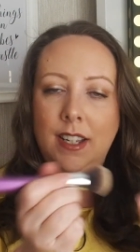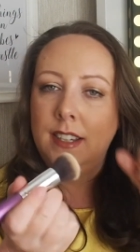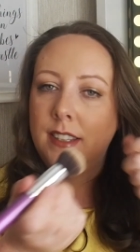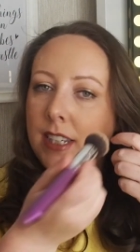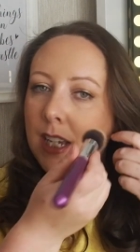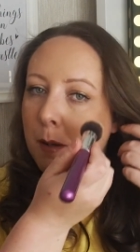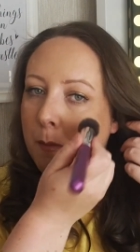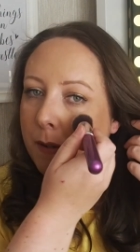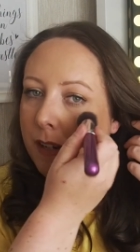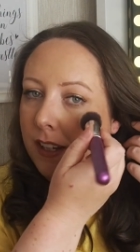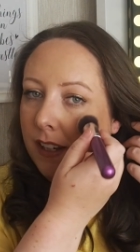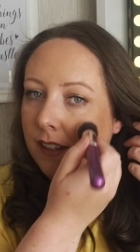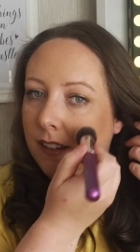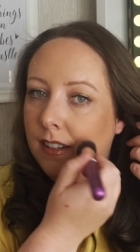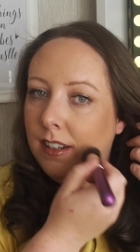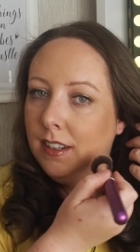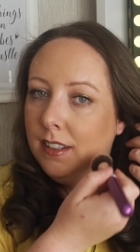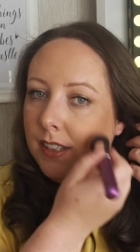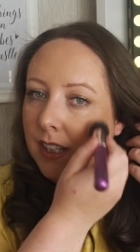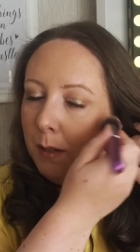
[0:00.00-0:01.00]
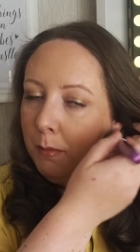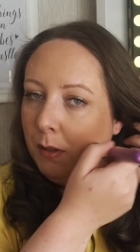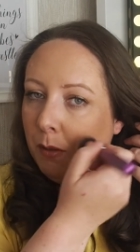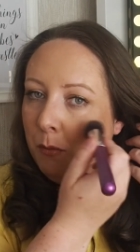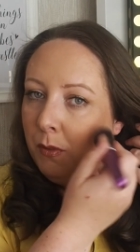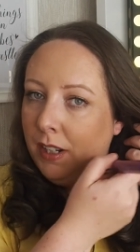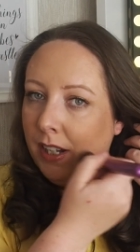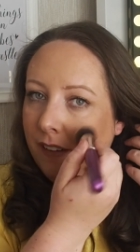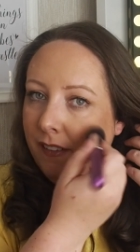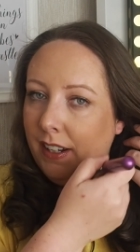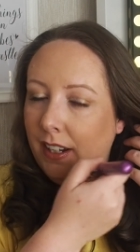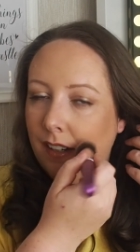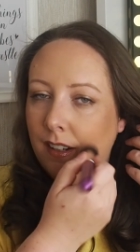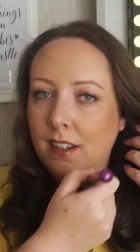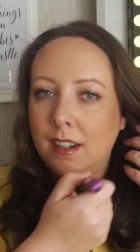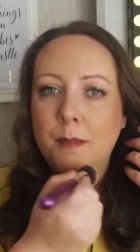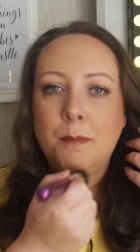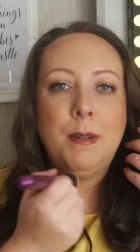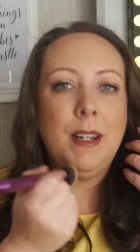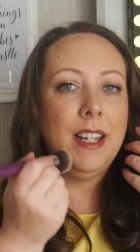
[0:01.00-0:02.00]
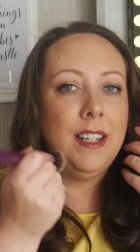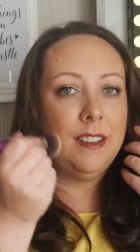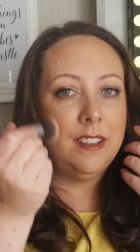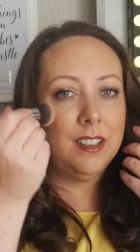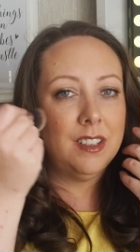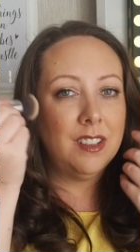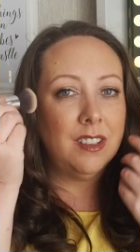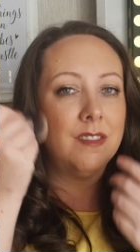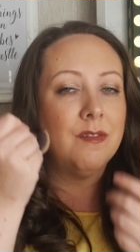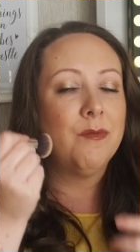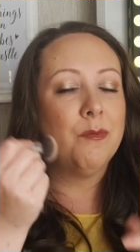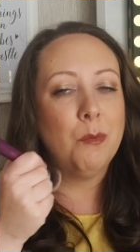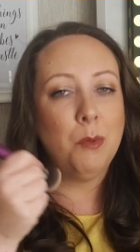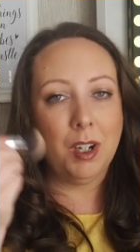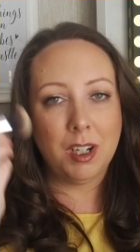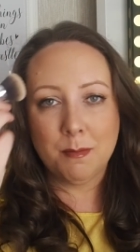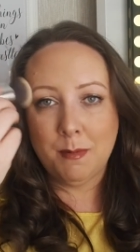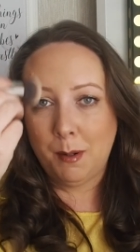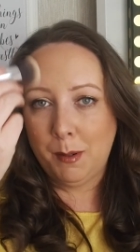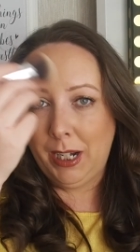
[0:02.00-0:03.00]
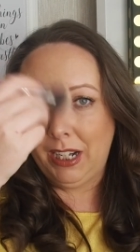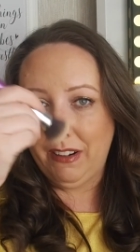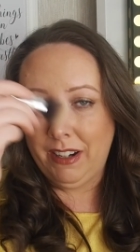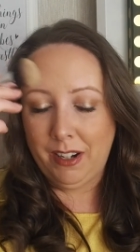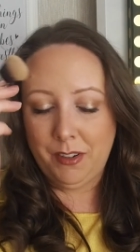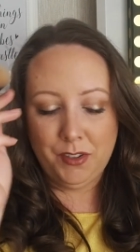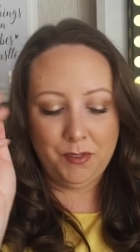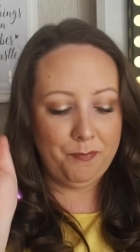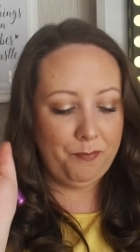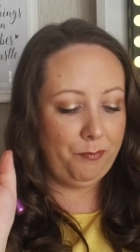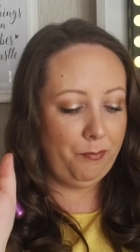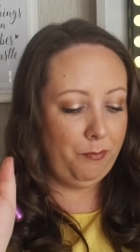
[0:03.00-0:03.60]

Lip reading: dab it in, dab it on one area and kind of blend it, work my way around.